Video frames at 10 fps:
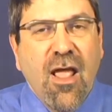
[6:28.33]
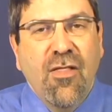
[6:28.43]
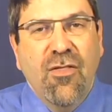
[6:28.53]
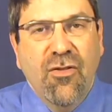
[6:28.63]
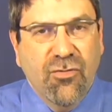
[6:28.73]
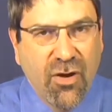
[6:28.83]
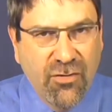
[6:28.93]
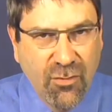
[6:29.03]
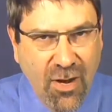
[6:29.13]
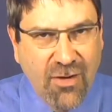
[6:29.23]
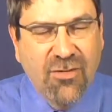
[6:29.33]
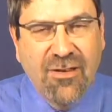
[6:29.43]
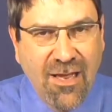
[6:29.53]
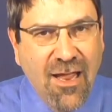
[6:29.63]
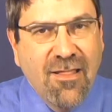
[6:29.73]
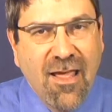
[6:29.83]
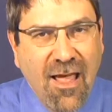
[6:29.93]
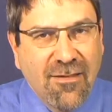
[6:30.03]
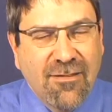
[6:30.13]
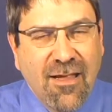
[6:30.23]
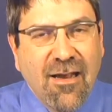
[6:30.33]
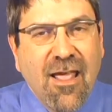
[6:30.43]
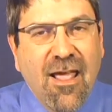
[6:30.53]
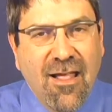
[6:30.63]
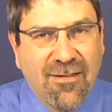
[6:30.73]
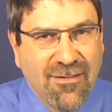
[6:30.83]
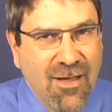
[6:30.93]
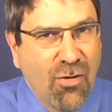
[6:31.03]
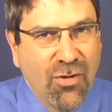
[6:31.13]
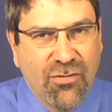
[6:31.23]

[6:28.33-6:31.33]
then the trustee would actually take the asset and sell it.